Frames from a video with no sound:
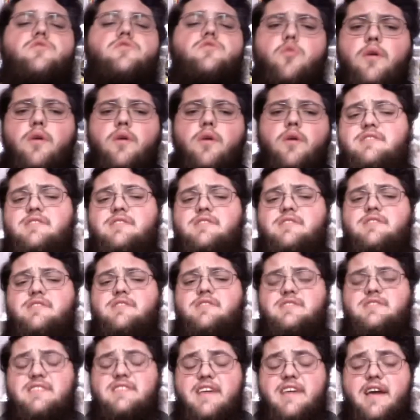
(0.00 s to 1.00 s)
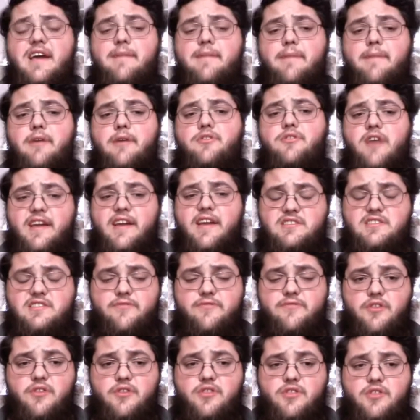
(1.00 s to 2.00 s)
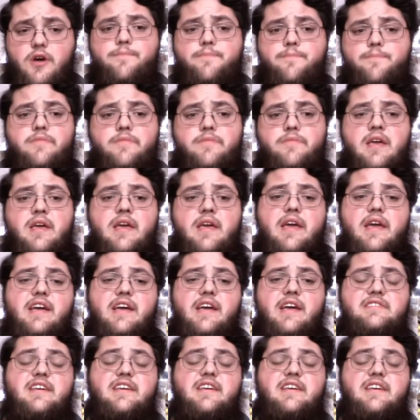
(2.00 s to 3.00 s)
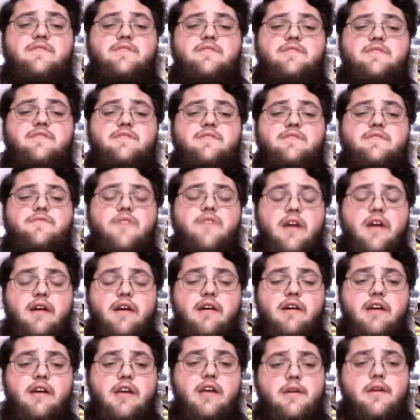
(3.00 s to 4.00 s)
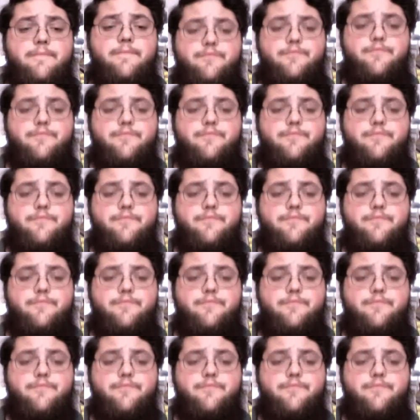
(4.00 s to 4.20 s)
The one thing I have to say about the dragon's foot, though, is it is very